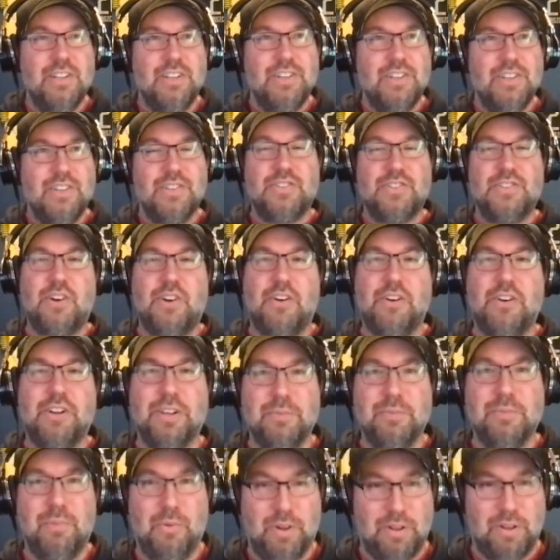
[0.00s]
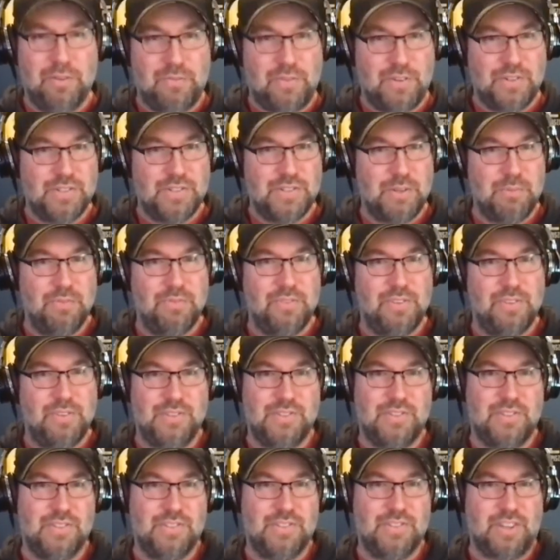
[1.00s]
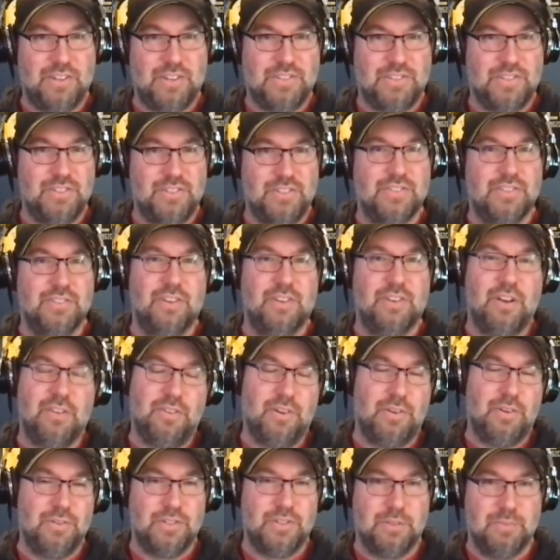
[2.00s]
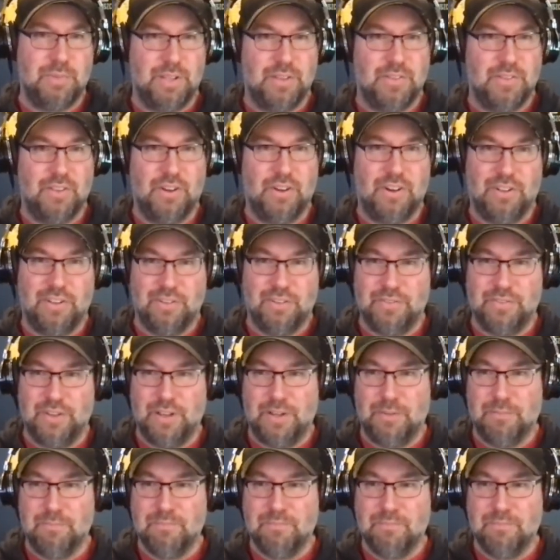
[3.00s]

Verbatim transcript: starting point for some of these discussions of, of who should be in the Hall of Fame.